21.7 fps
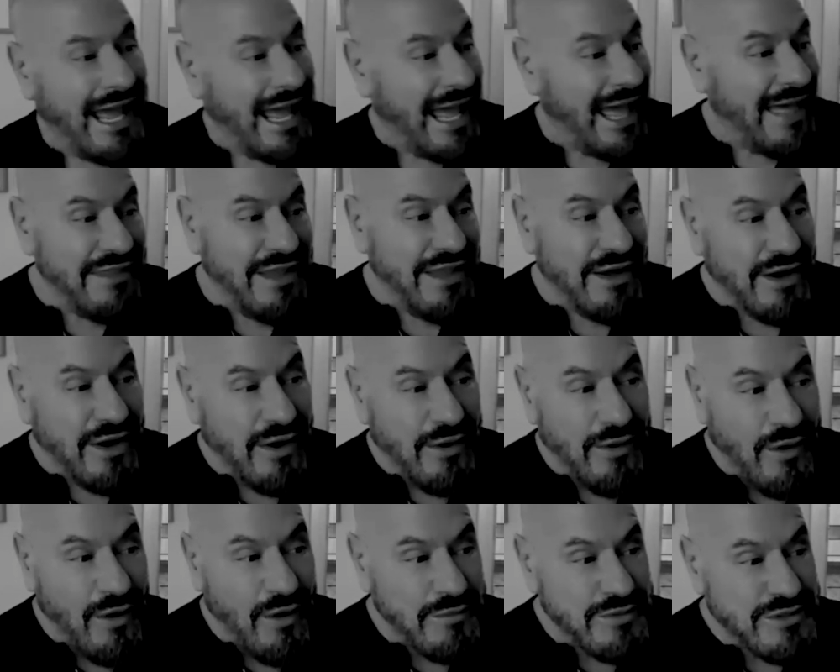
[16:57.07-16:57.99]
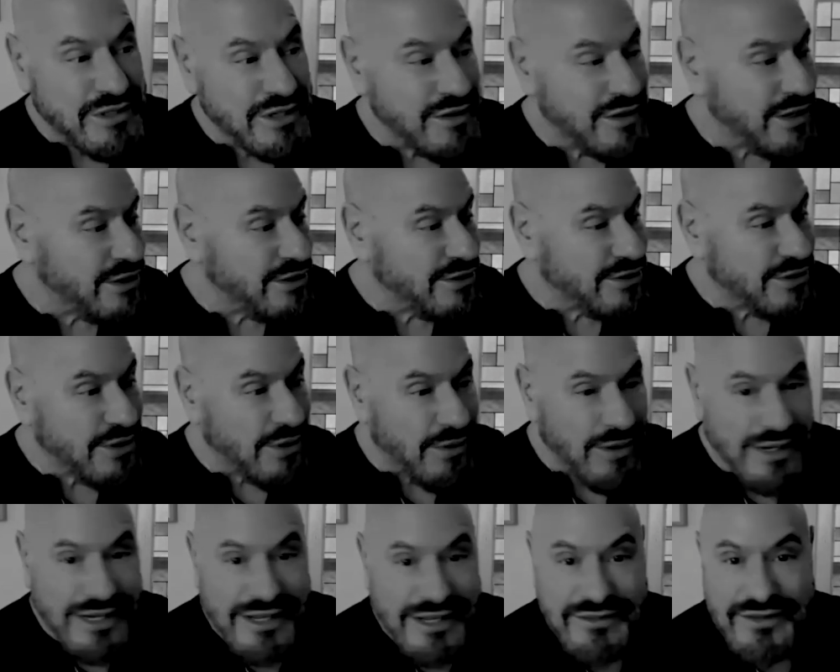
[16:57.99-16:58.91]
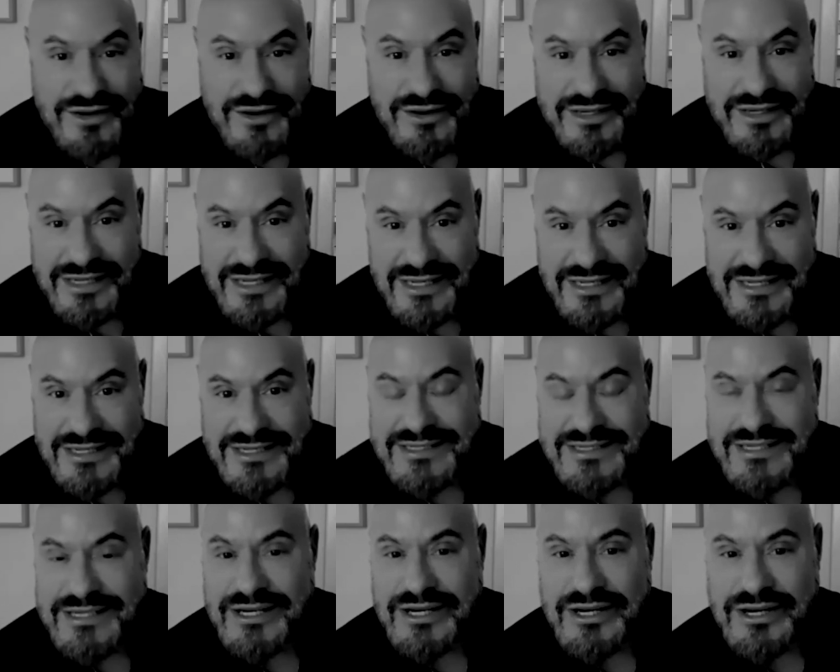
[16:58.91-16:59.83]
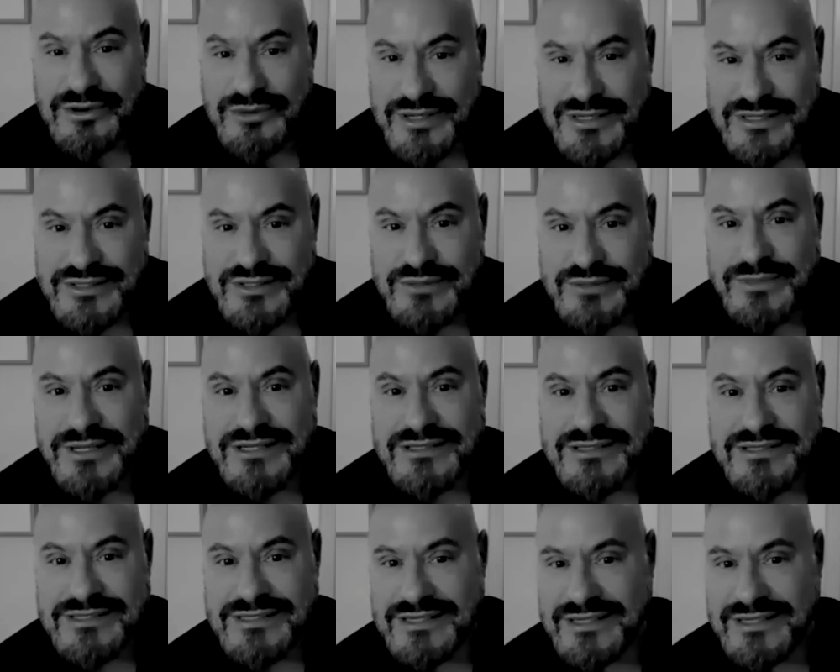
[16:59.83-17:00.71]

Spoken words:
and then go home to their dog and their kids and Christmas.